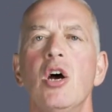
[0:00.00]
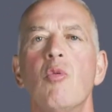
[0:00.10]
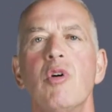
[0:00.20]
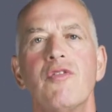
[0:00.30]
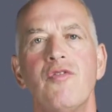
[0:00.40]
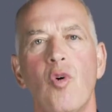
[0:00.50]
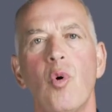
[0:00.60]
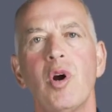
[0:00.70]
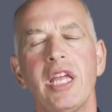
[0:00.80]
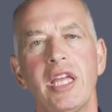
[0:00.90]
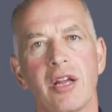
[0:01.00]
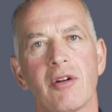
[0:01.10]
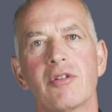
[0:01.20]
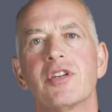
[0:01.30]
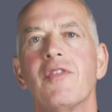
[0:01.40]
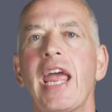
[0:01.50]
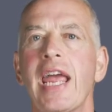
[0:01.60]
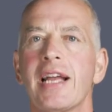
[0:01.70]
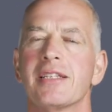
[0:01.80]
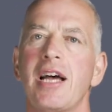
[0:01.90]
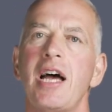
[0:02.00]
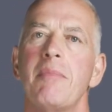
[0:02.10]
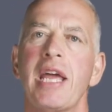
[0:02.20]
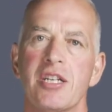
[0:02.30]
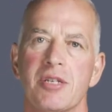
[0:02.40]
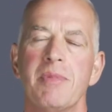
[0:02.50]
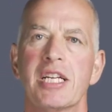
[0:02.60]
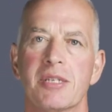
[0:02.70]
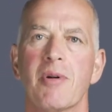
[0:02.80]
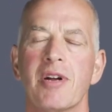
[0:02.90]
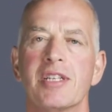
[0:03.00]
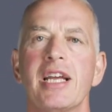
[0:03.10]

with 40 years of hands-on management experience